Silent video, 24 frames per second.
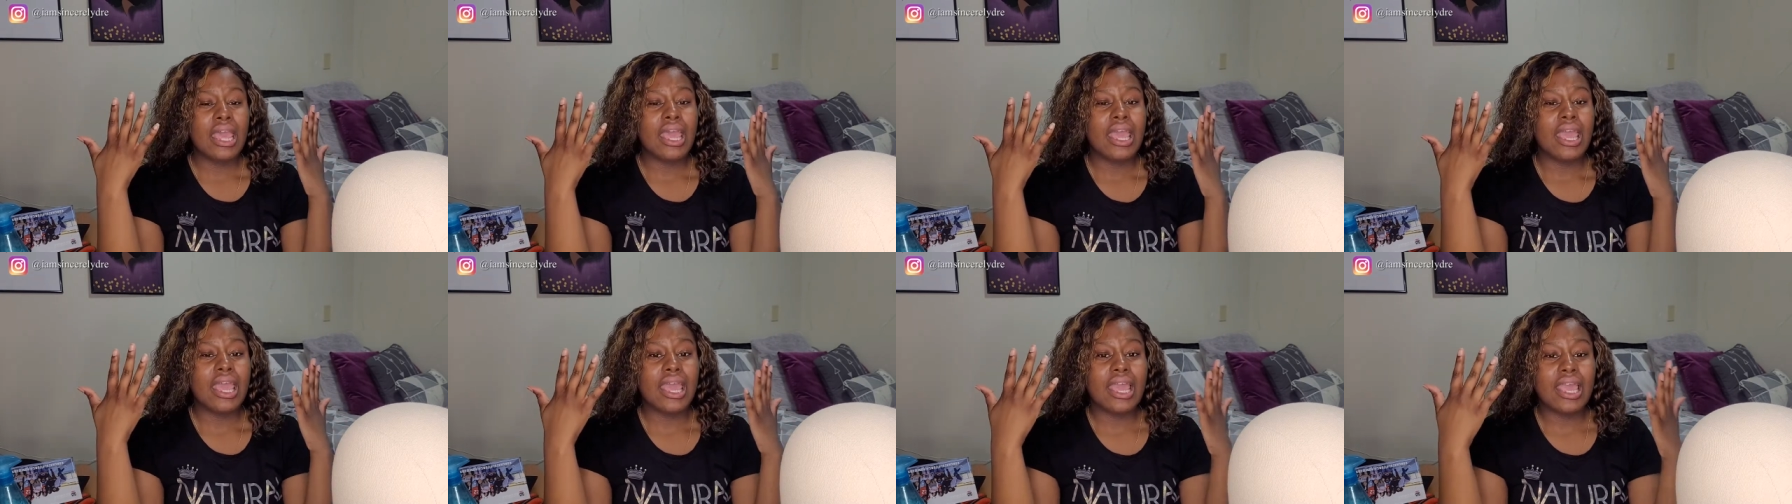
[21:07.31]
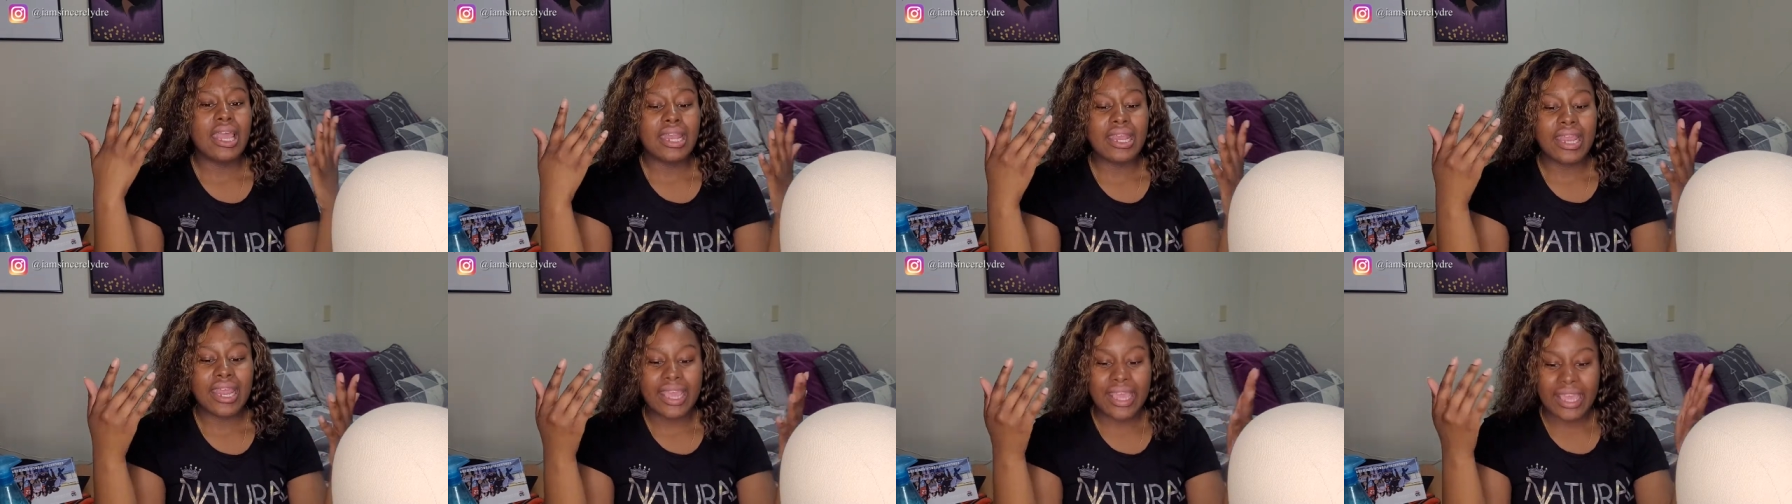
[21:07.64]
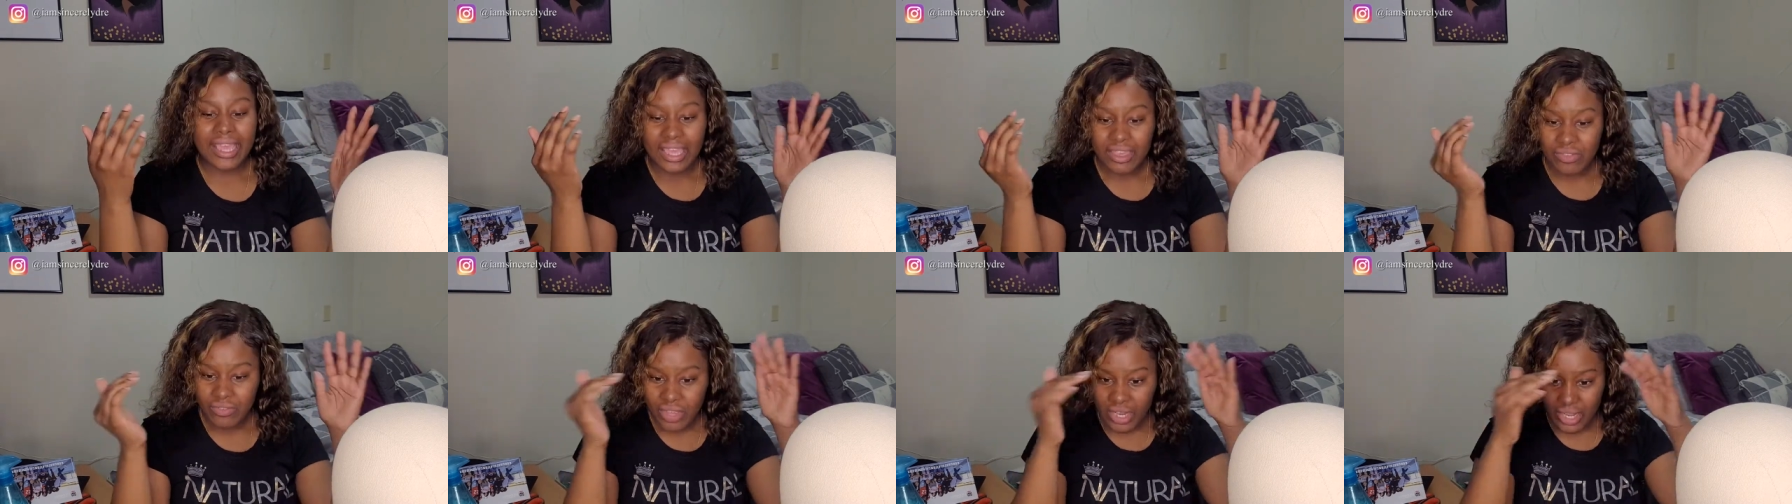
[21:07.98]
And
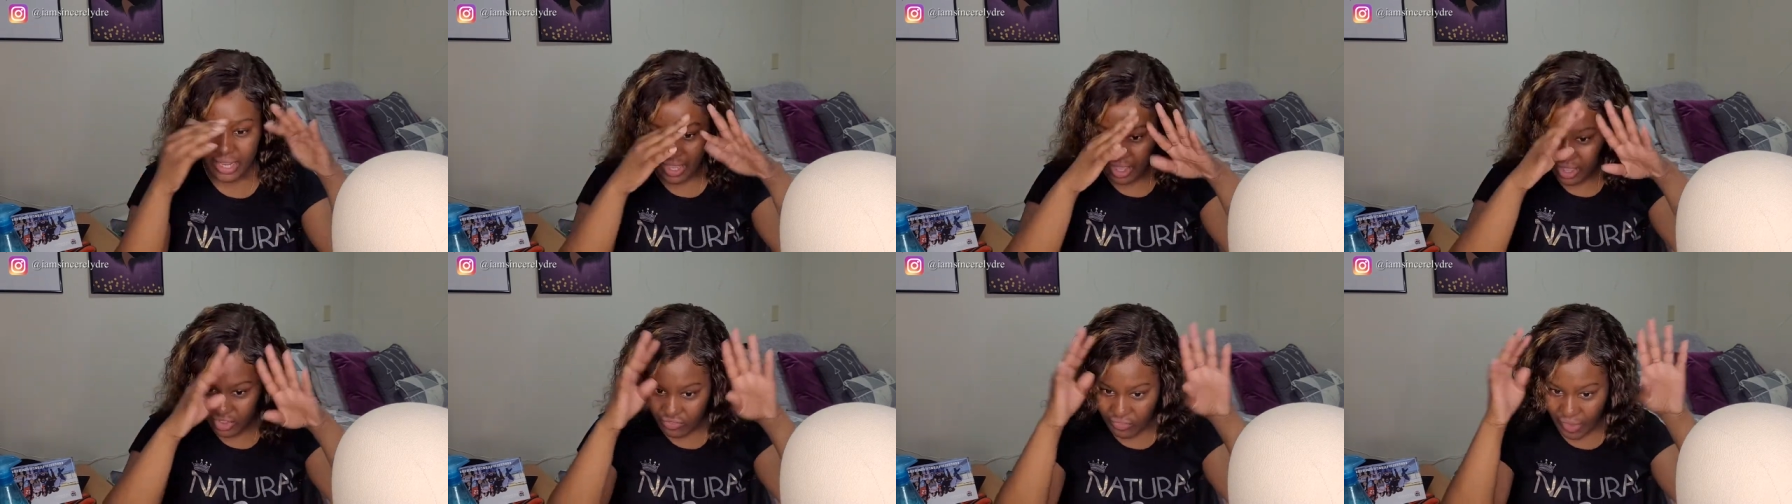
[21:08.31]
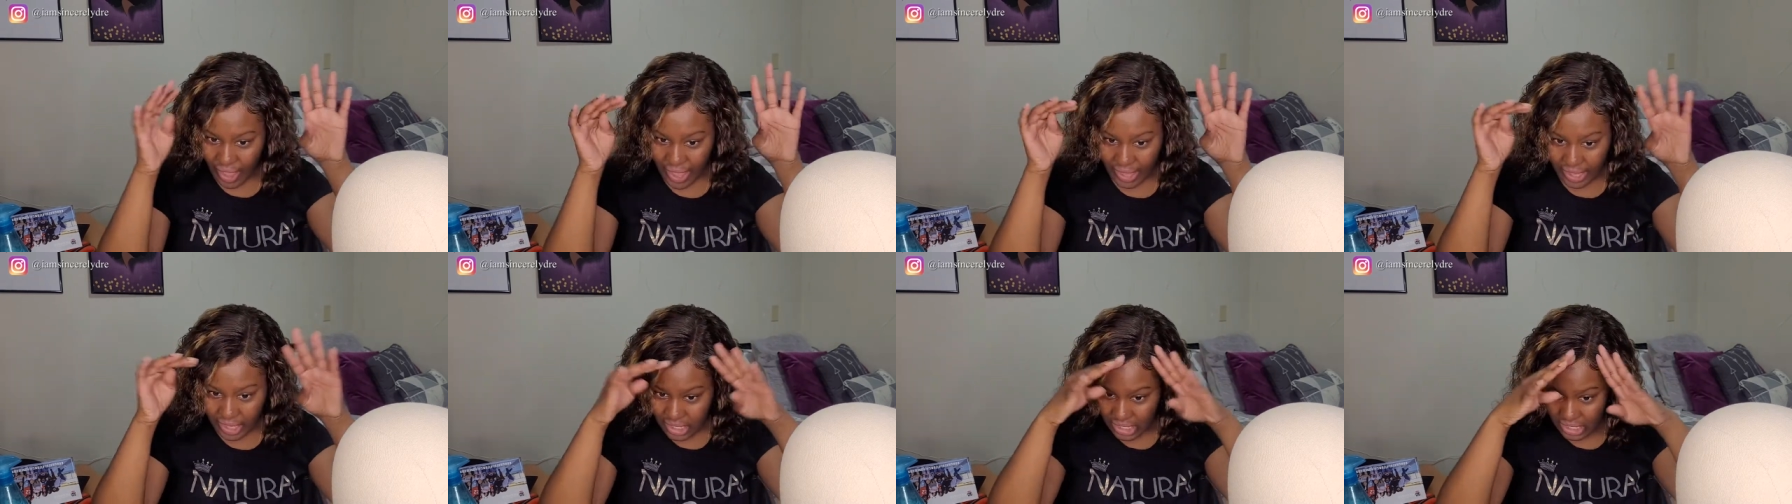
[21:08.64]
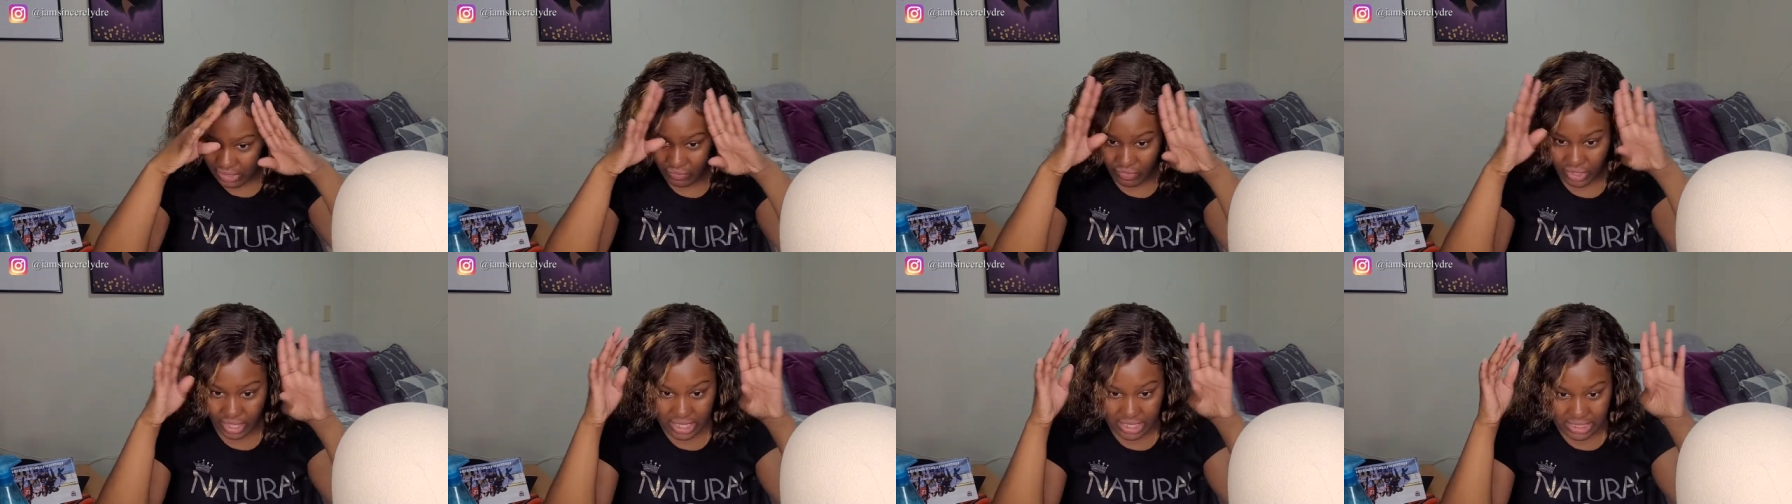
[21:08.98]
even if I could
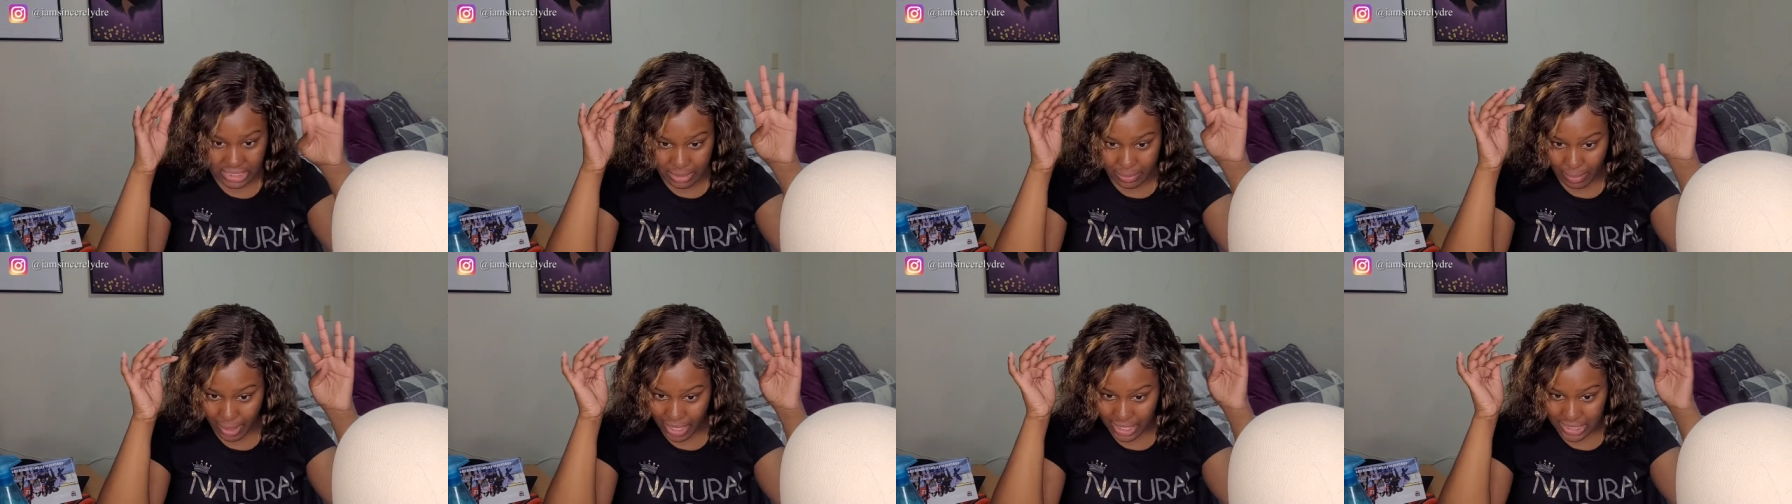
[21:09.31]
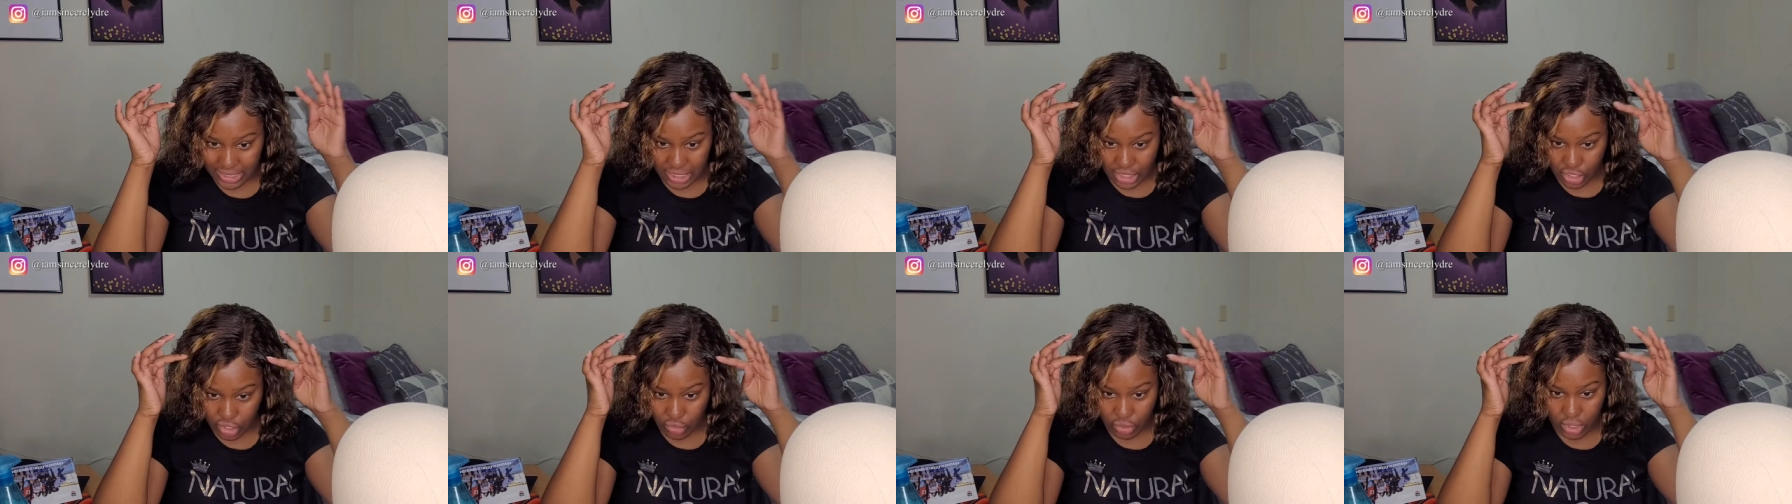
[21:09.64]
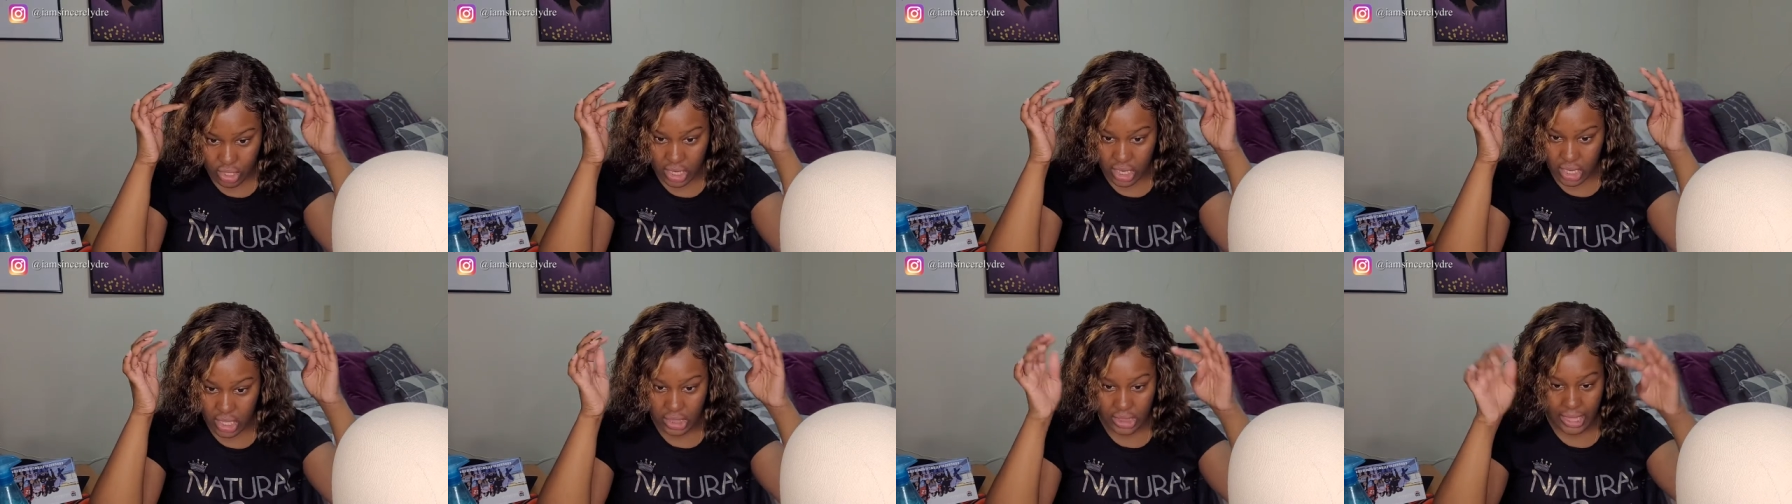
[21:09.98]
have customized the unit,